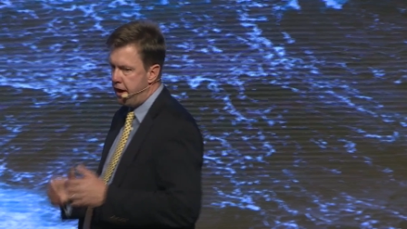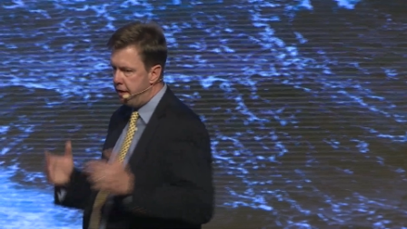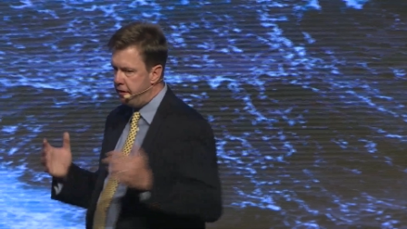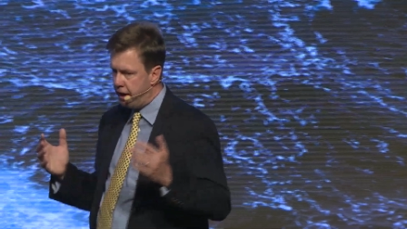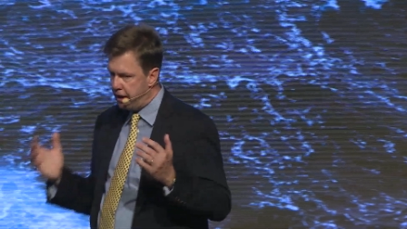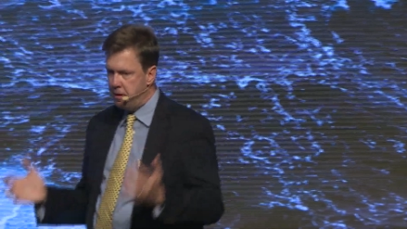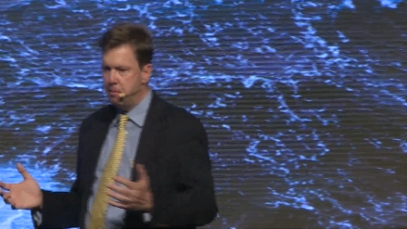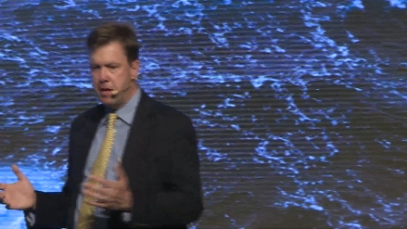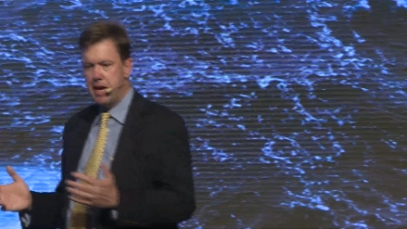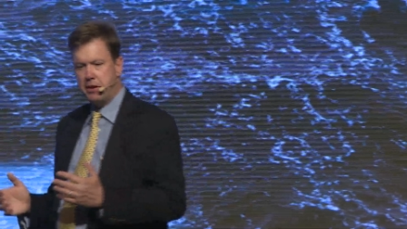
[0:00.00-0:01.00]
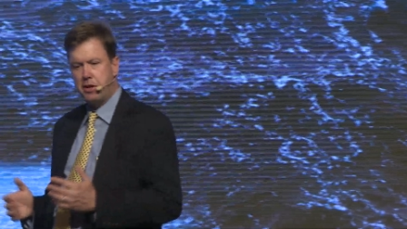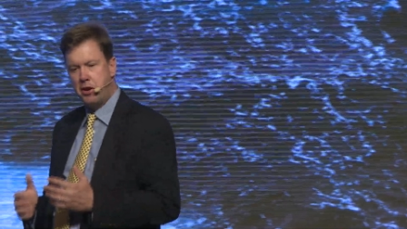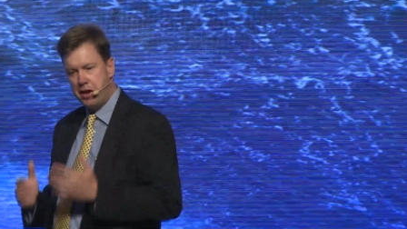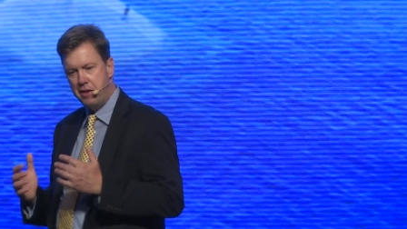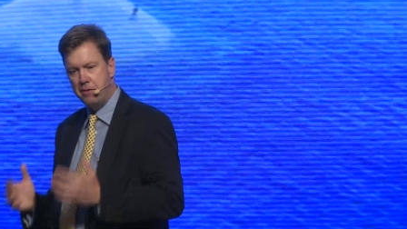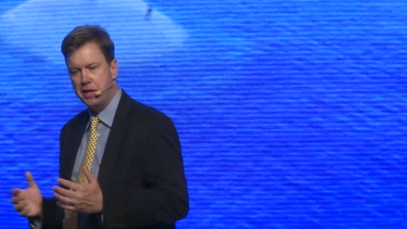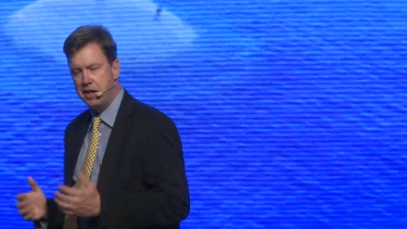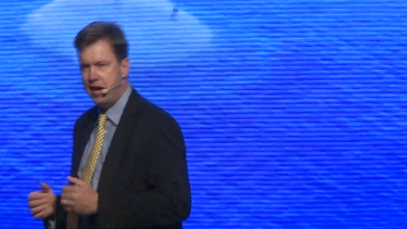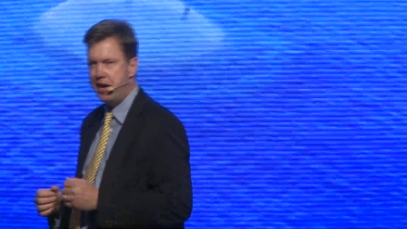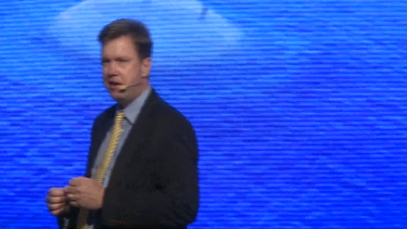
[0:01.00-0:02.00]
have, having been out there every
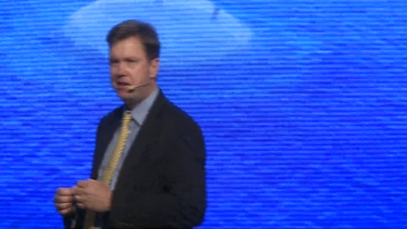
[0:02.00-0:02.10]
day,